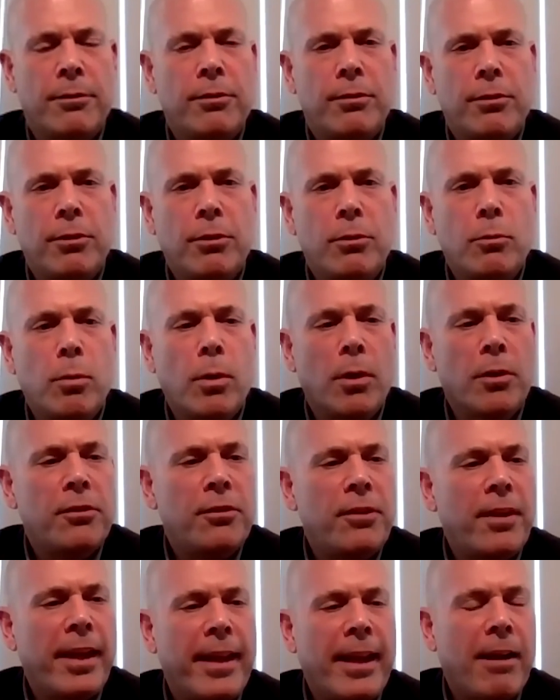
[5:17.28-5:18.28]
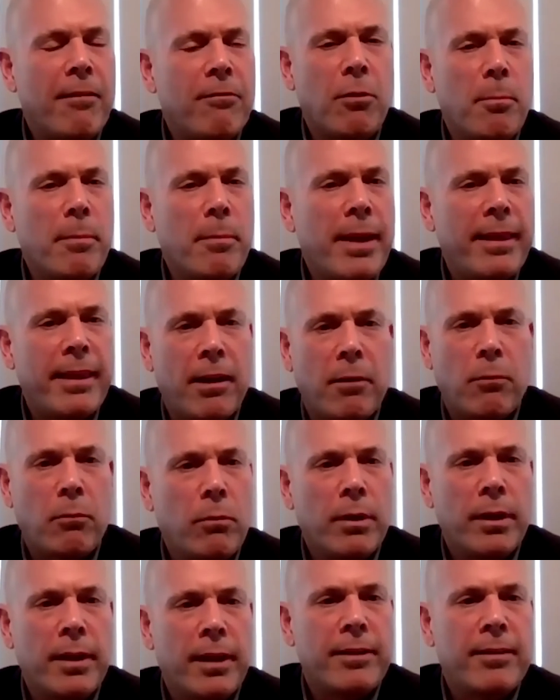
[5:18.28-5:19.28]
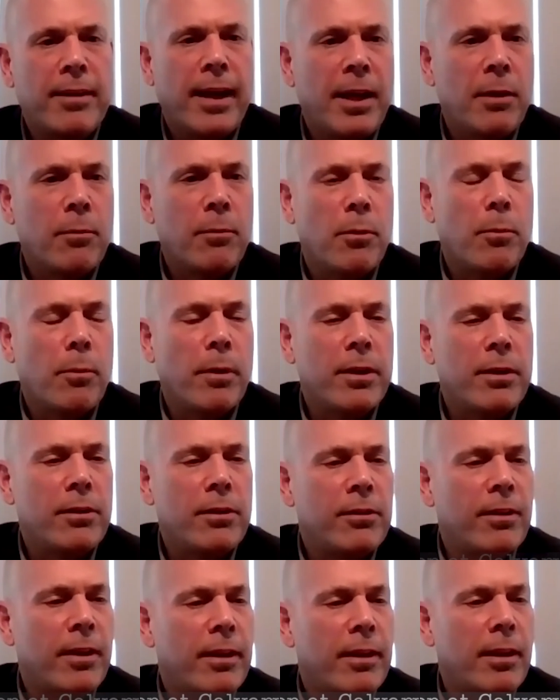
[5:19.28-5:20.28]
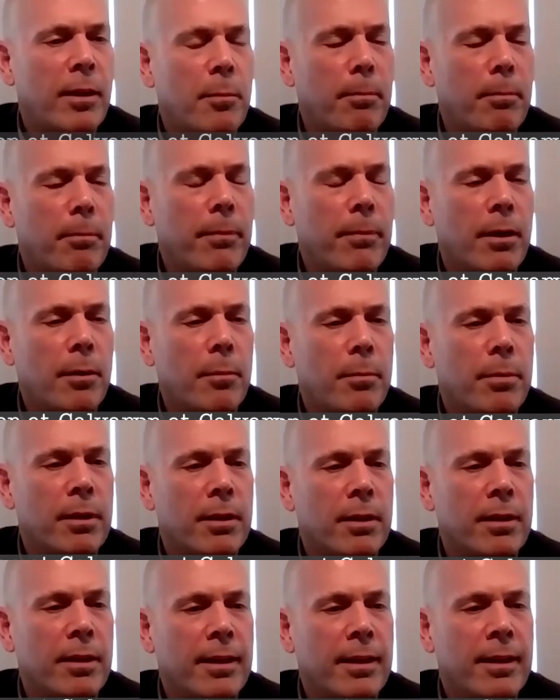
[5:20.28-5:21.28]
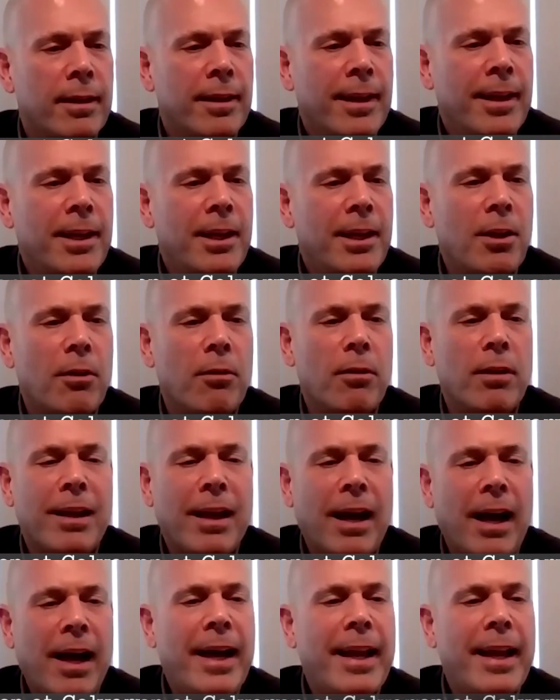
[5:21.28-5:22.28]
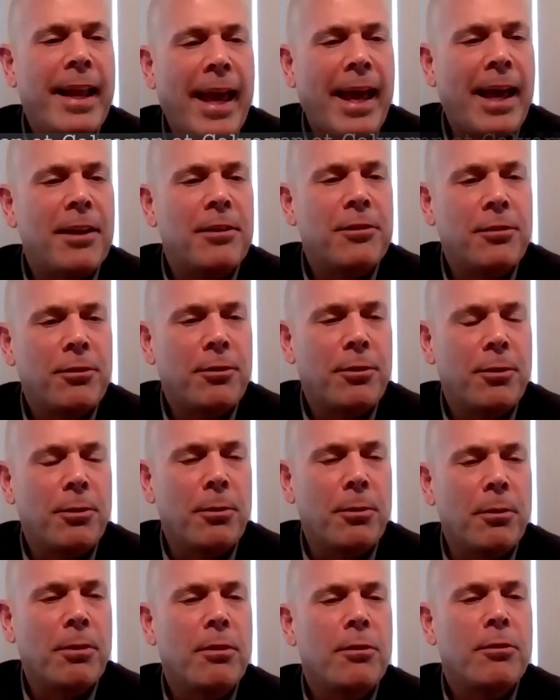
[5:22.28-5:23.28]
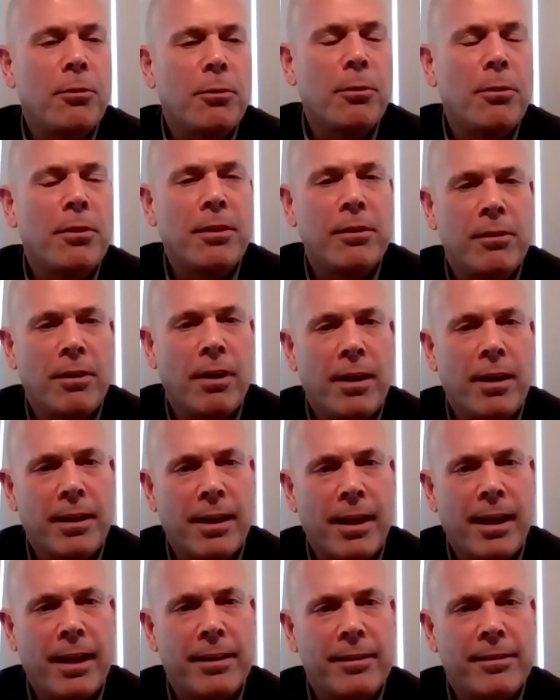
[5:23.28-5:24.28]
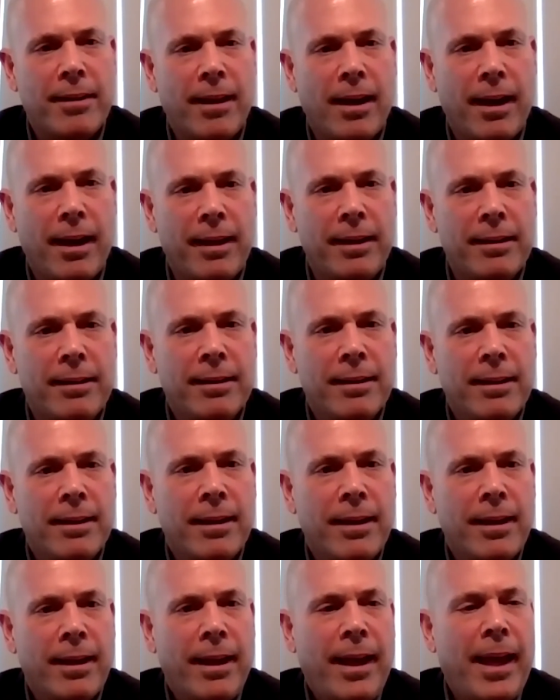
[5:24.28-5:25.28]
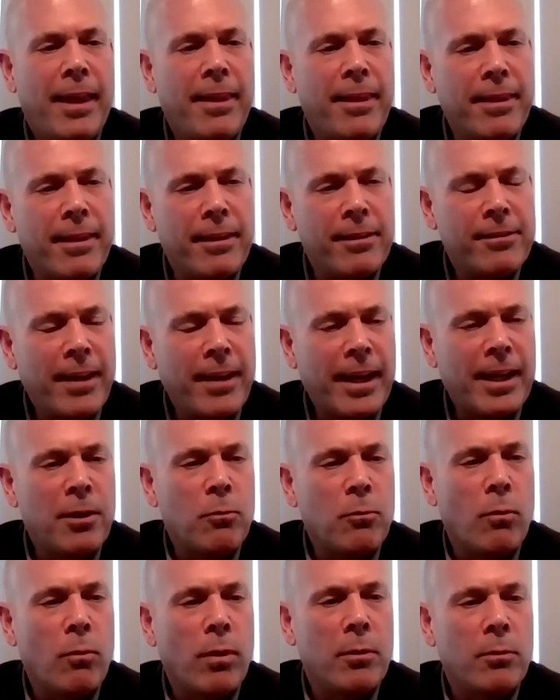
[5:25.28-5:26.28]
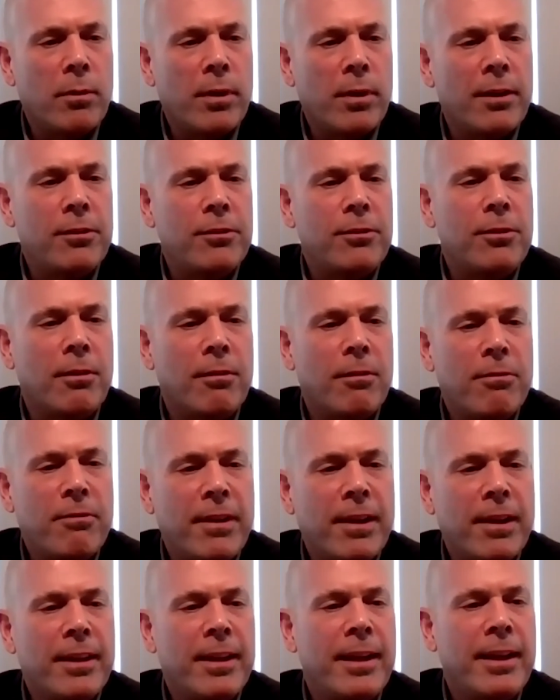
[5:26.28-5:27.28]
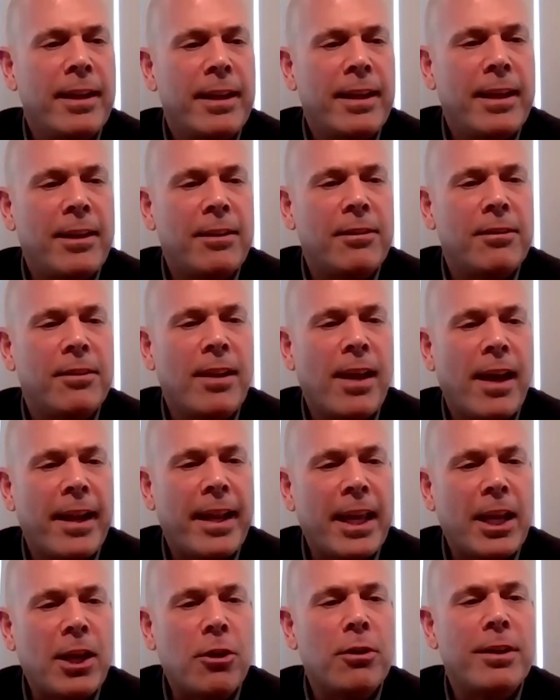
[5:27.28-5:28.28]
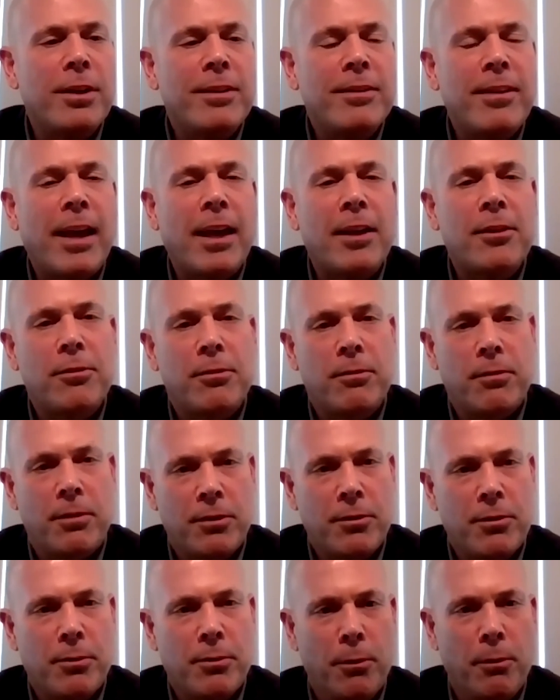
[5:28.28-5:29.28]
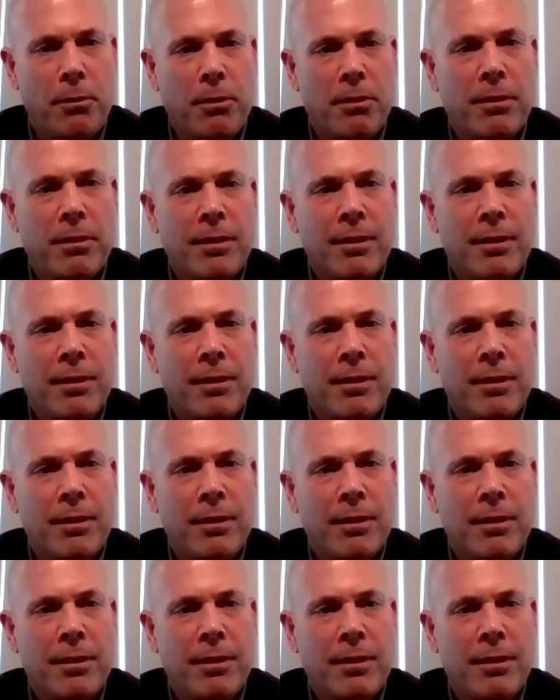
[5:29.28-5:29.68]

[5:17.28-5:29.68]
Two quotes stand out for me that really tie in with what you said there, Bill. You know, God has truth. Truth is on God's side. And then the second one was, your feeling is not a good test for truth.